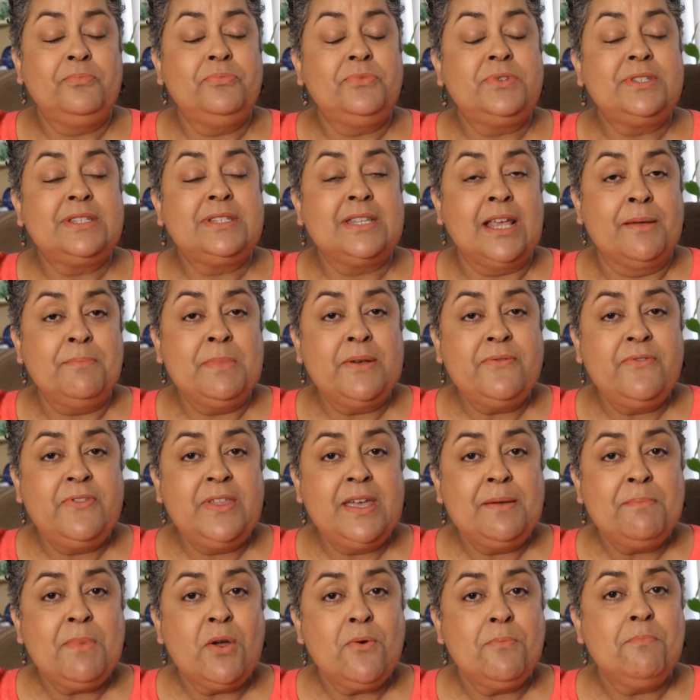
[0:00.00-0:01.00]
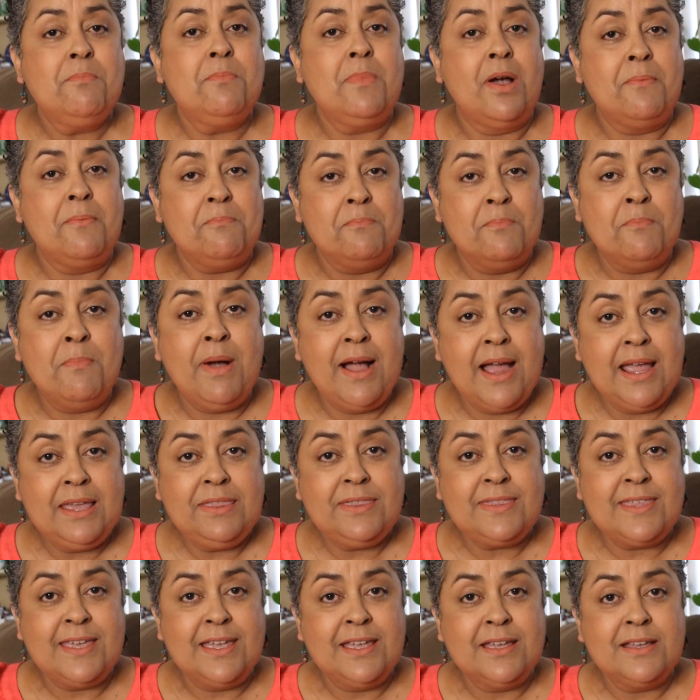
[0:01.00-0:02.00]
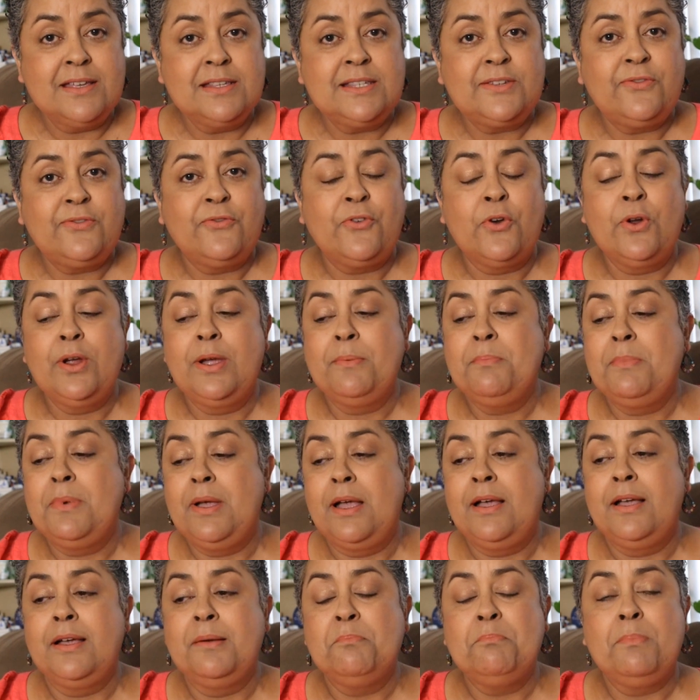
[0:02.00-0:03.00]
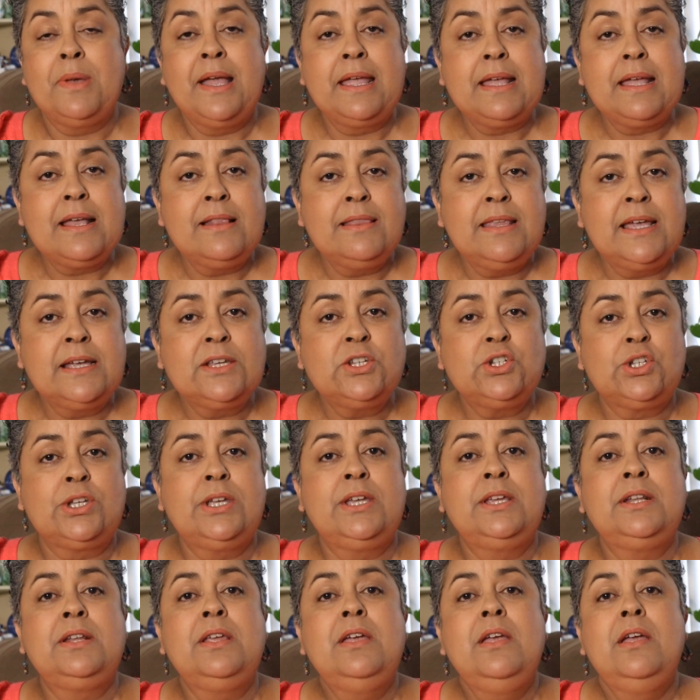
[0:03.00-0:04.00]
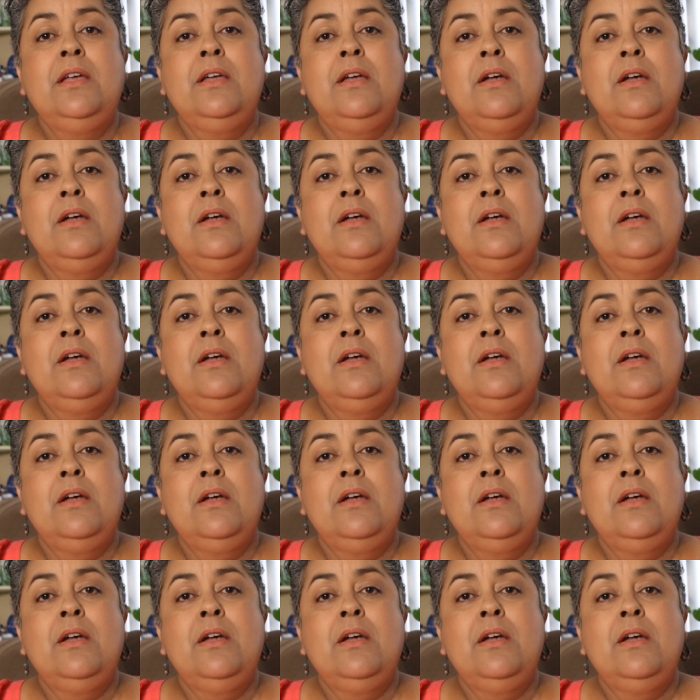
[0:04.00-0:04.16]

some of them are my things from um, my collection